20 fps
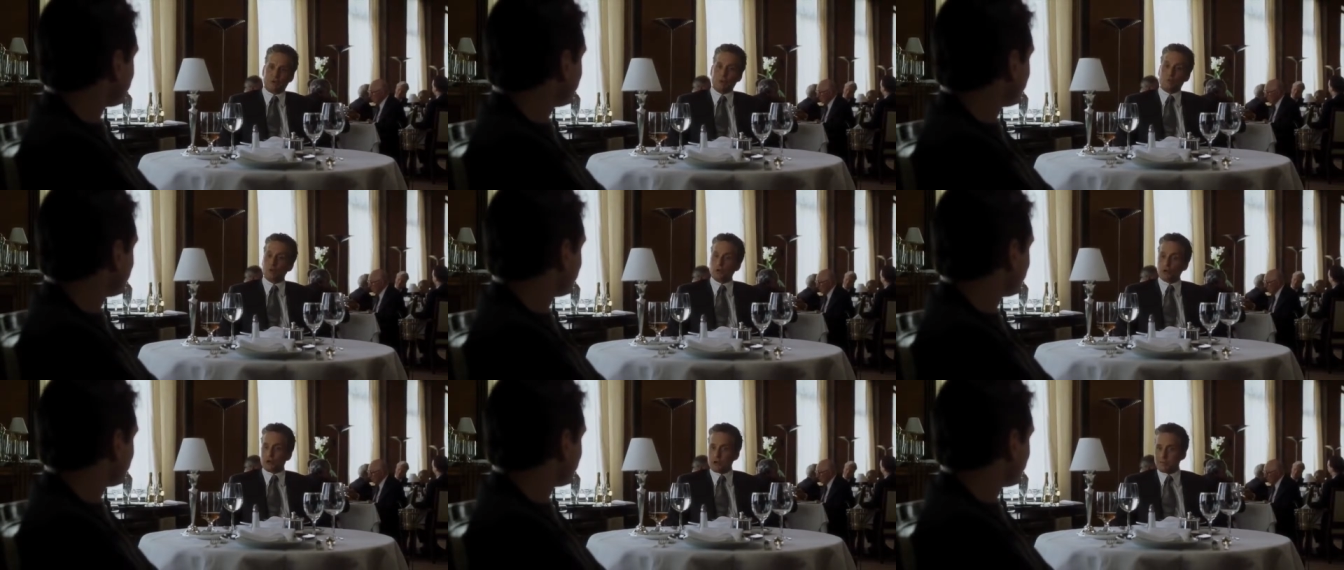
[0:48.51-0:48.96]

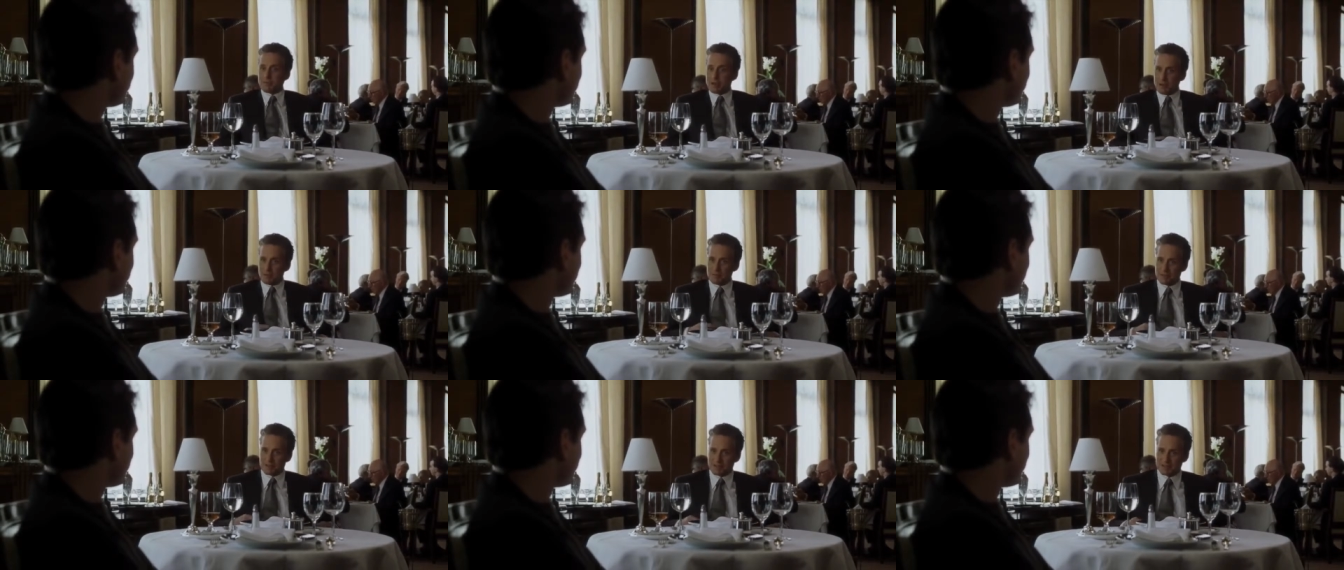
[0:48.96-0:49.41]
Worried
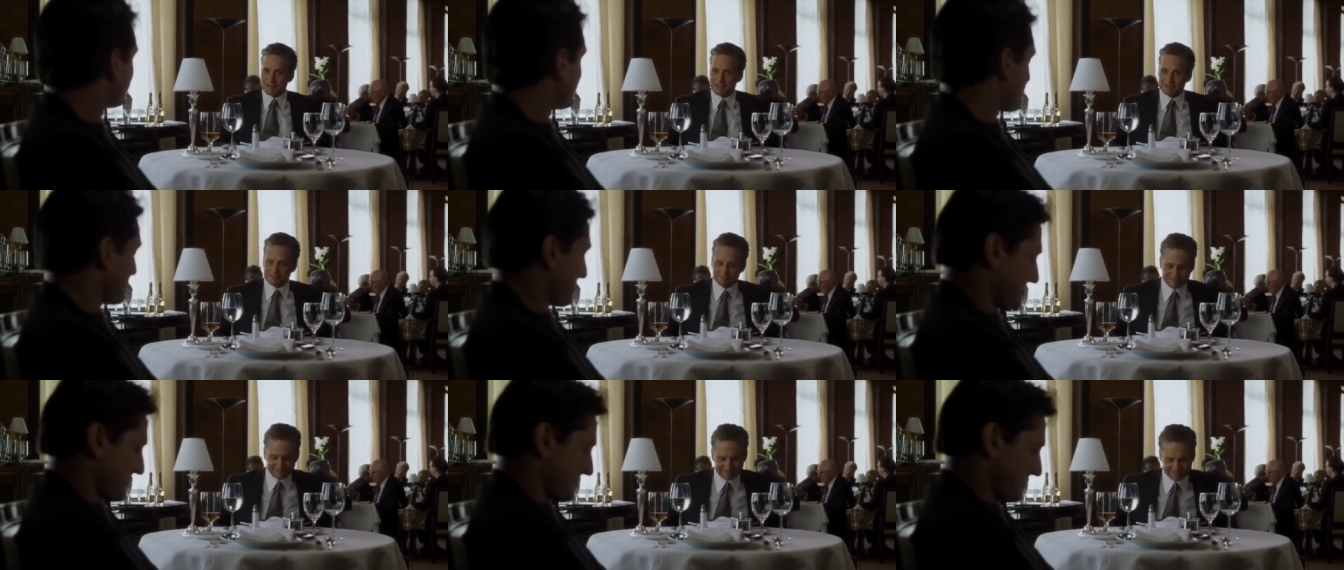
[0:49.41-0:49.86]
about me?
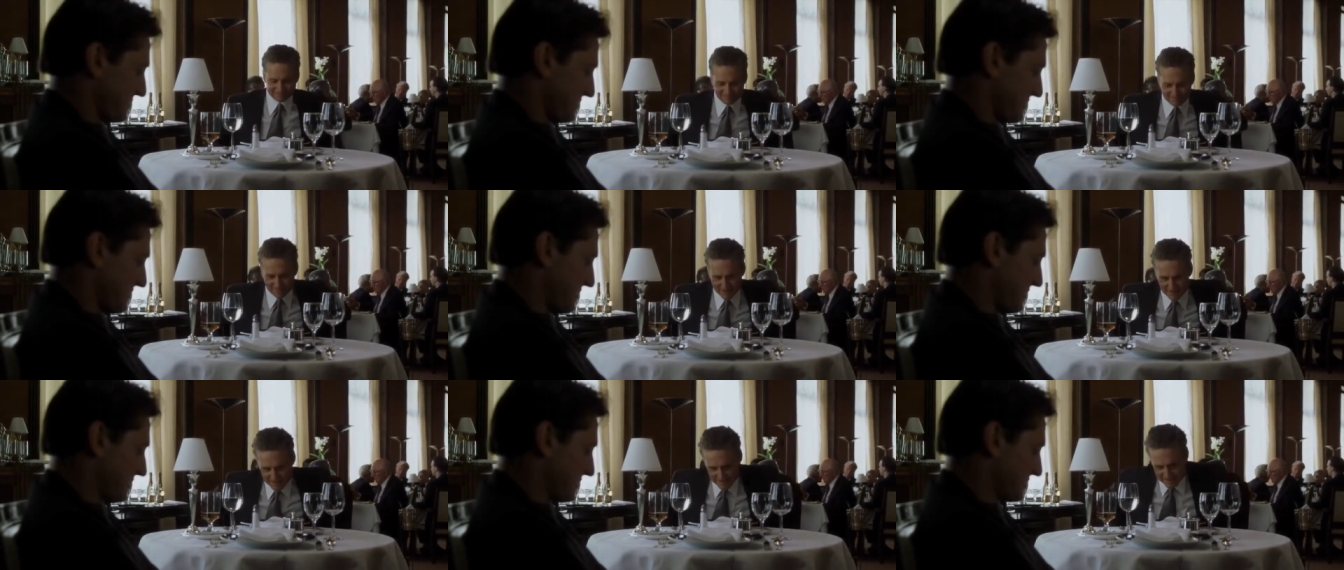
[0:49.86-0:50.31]

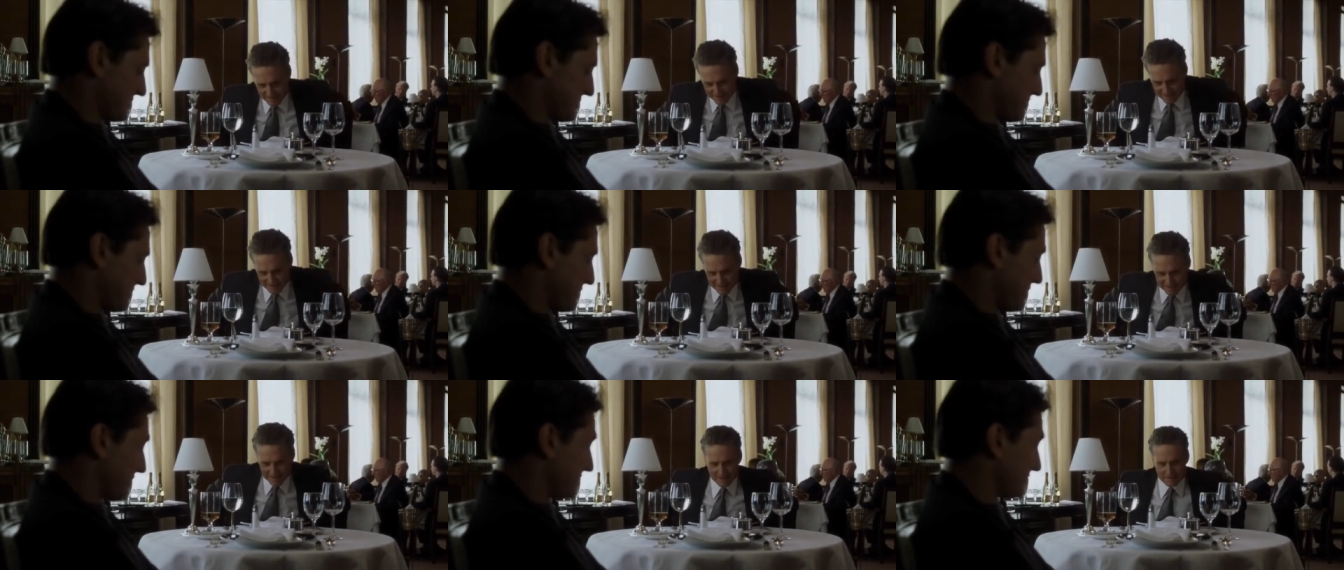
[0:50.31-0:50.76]
How long has
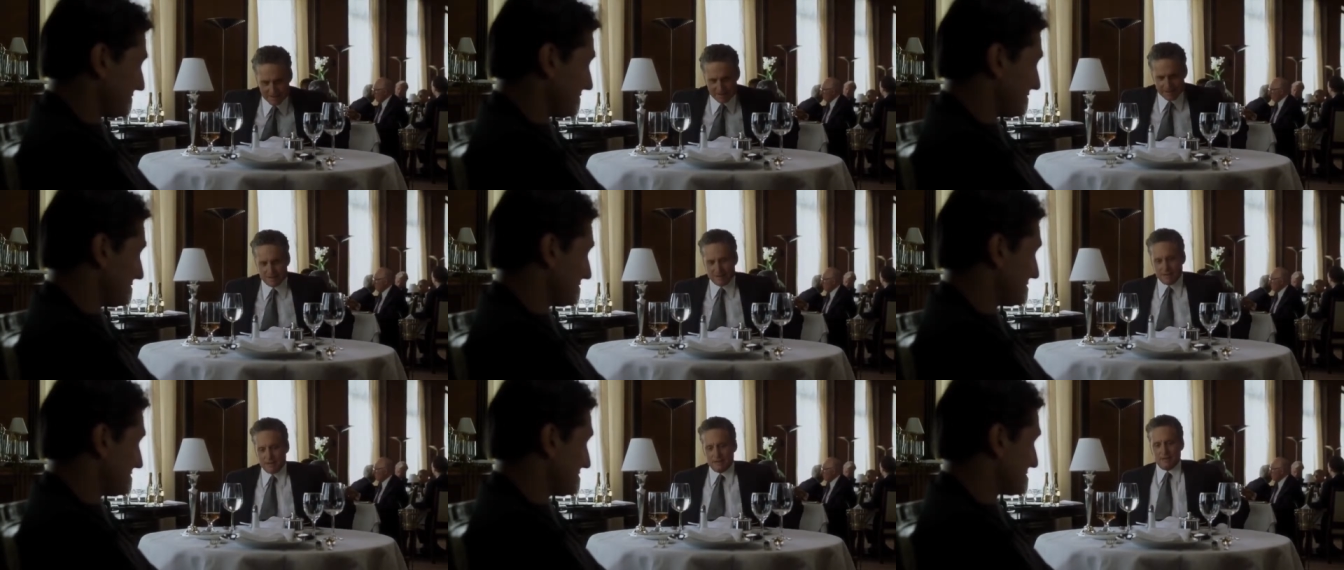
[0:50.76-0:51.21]
it been
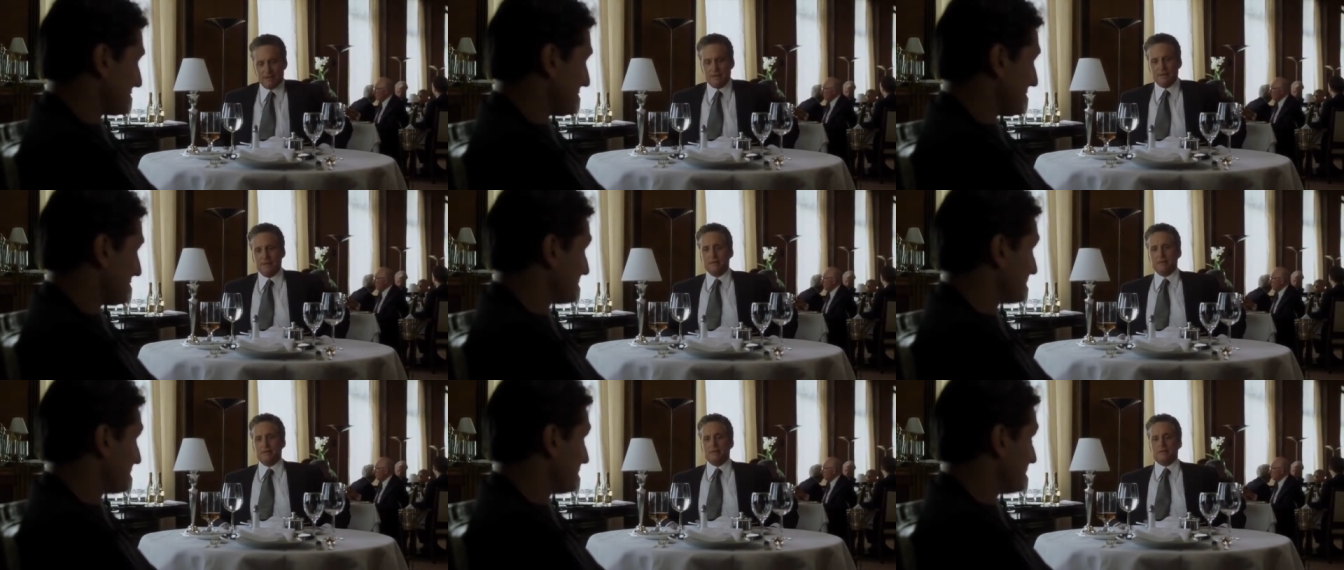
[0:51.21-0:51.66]
to, since
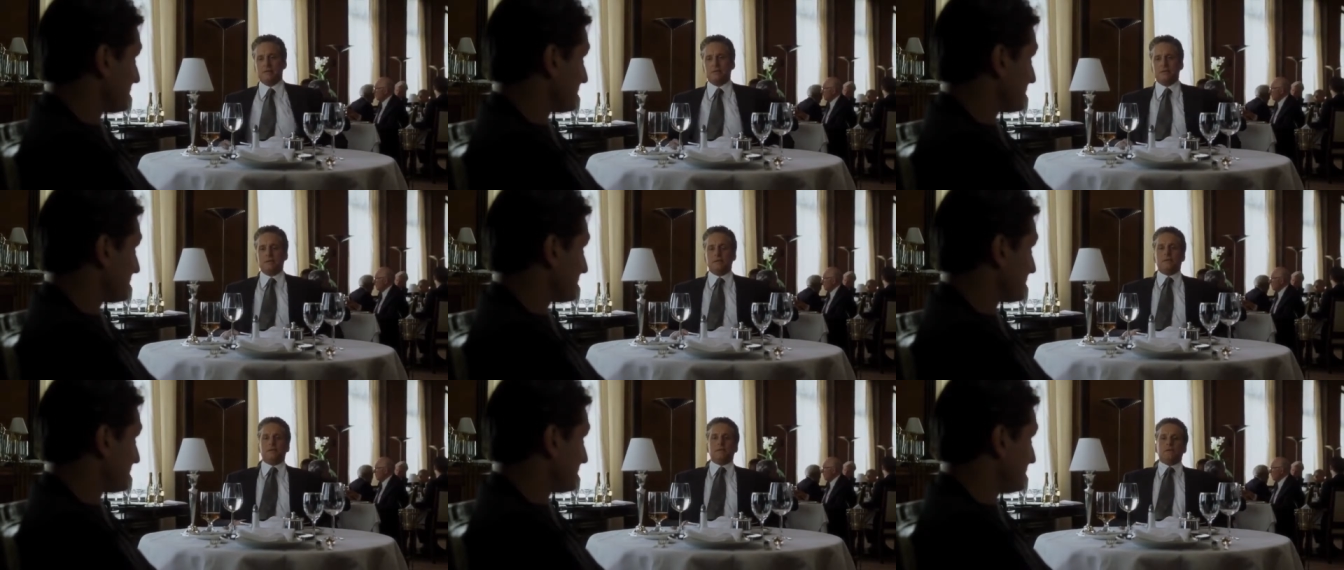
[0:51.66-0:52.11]
Mom's
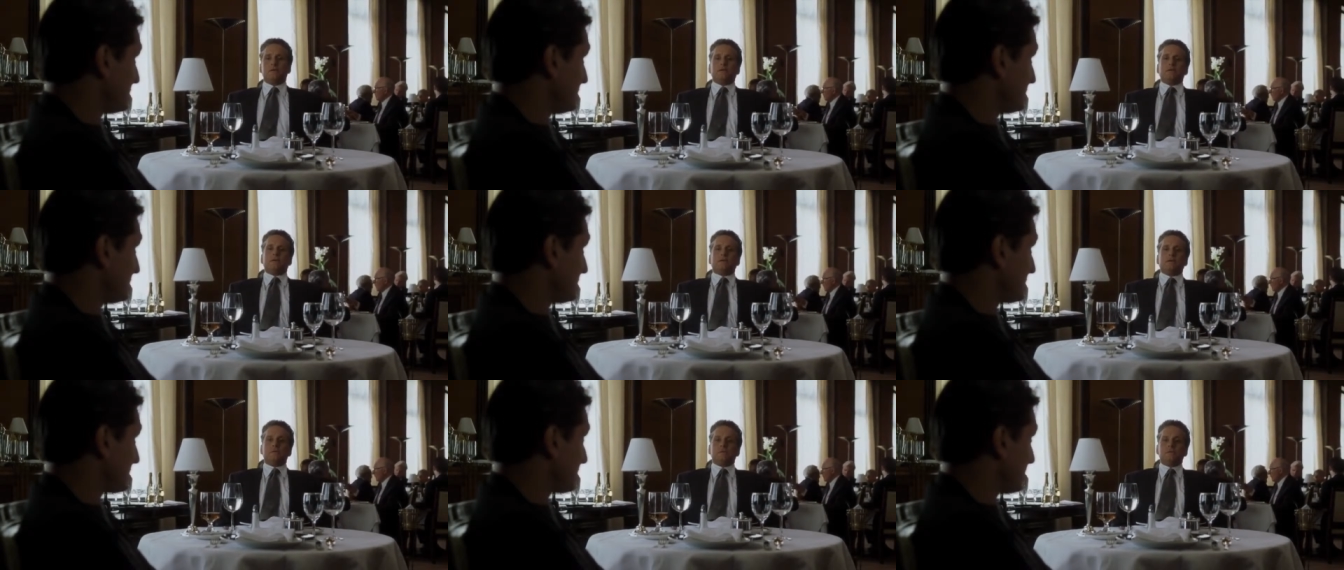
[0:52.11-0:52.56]
funeral?
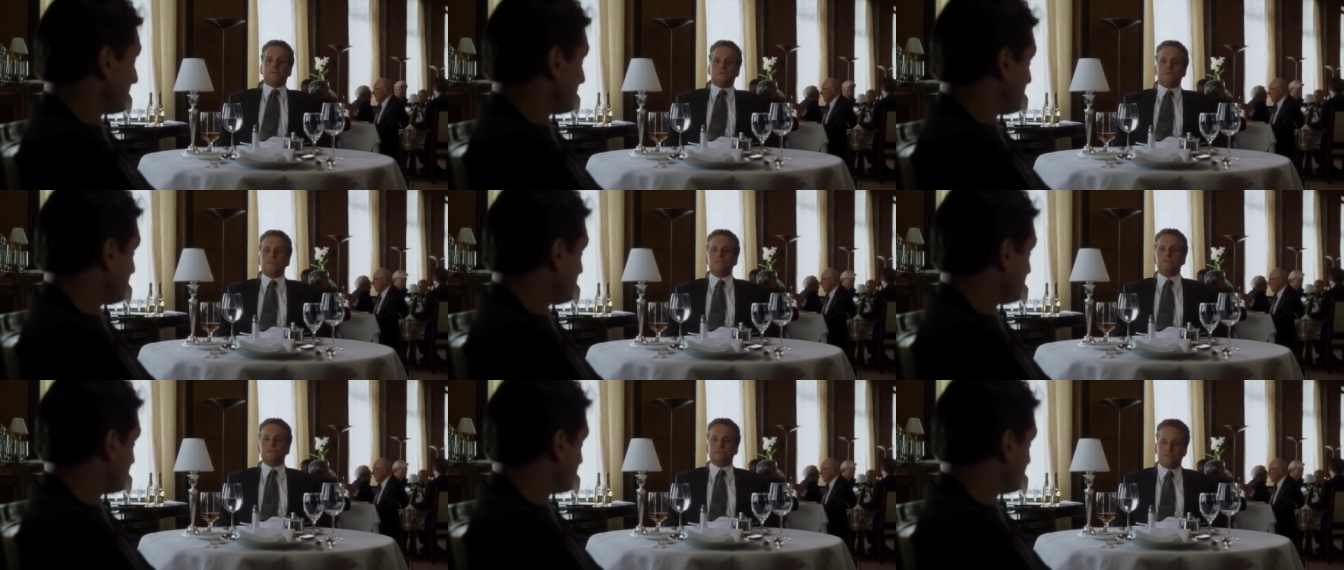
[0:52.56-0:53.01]
Two, three
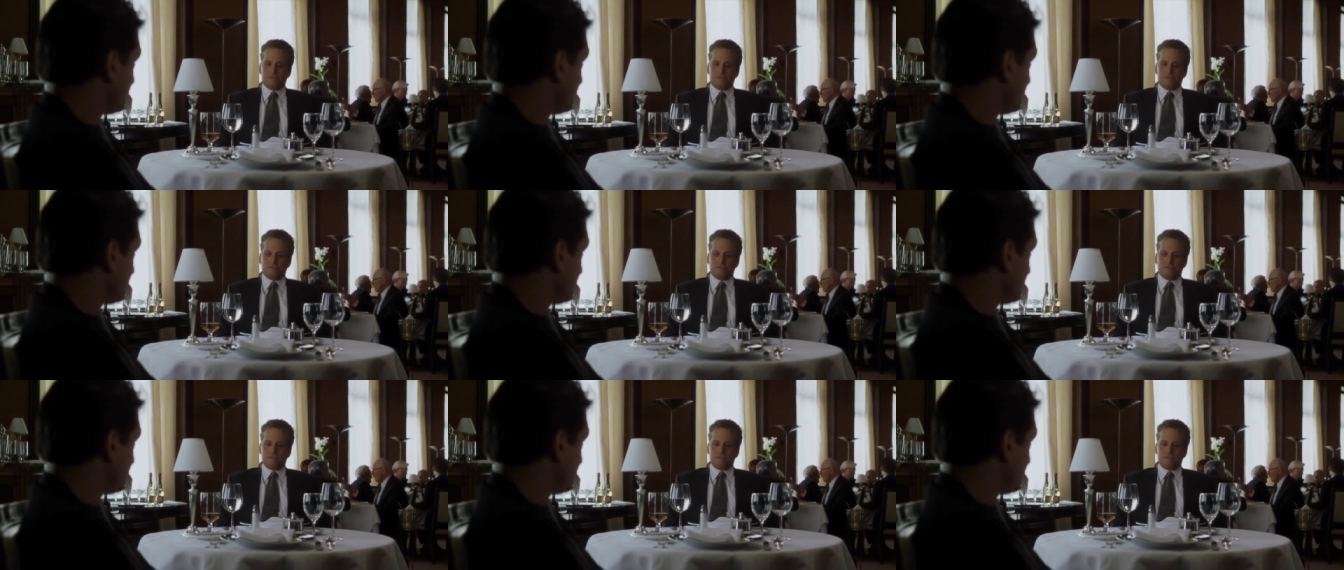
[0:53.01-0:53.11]
years.